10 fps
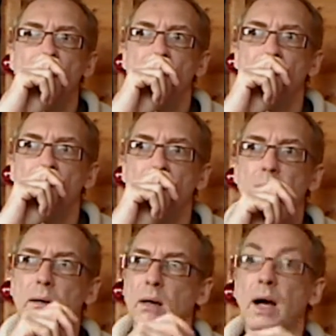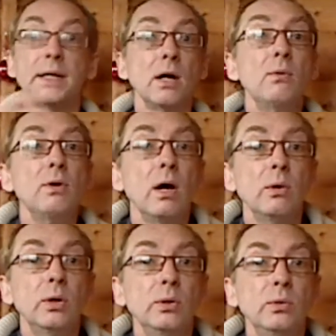I don't
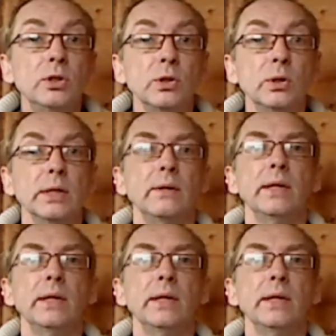know who took it,